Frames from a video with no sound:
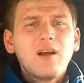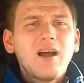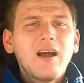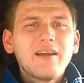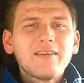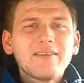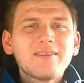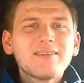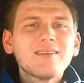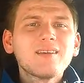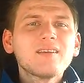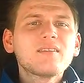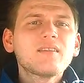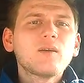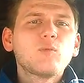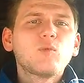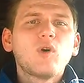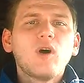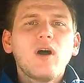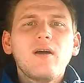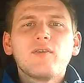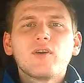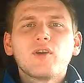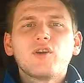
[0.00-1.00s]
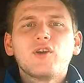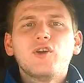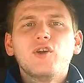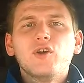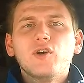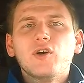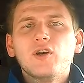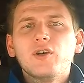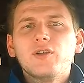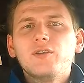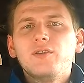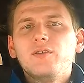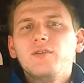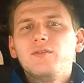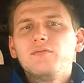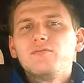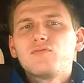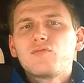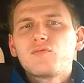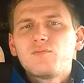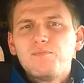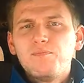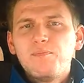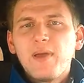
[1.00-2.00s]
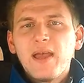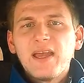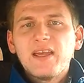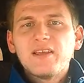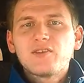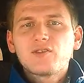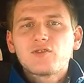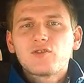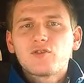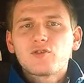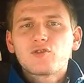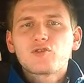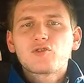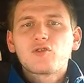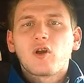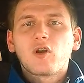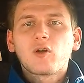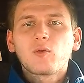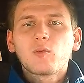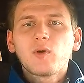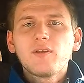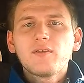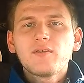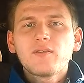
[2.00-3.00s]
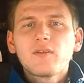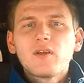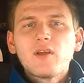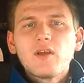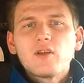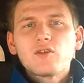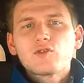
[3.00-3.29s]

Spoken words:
I think that we'll have a good base to start with,